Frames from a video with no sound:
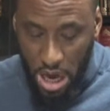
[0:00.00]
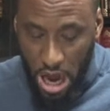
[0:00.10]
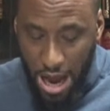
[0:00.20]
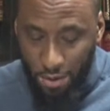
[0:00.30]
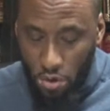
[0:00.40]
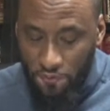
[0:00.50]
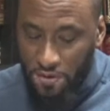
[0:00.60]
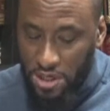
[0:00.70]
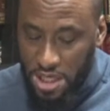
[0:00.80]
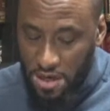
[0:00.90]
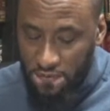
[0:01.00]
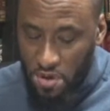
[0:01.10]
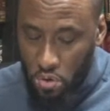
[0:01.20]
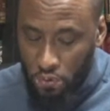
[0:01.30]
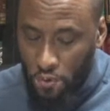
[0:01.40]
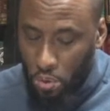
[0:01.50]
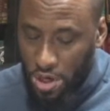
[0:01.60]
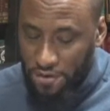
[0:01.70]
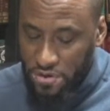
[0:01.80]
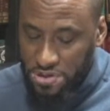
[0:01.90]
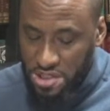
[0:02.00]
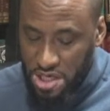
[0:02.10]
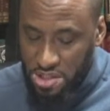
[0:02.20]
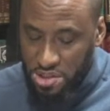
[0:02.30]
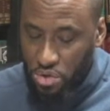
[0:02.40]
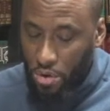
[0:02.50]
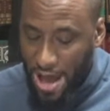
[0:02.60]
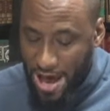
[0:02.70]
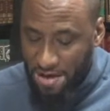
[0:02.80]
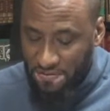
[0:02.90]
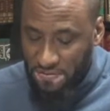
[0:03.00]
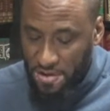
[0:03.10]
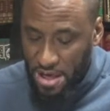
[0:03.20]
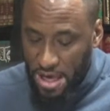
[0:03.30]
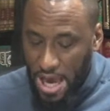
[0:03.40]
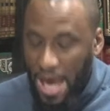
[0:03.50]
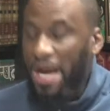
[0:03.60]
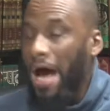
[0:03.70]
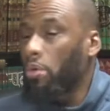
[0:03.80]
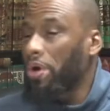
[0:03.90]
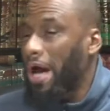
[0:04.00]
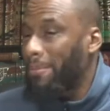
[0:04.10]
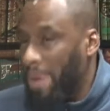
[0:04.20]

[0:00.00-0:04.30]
I will forgive you for whatever sins you have, and I will not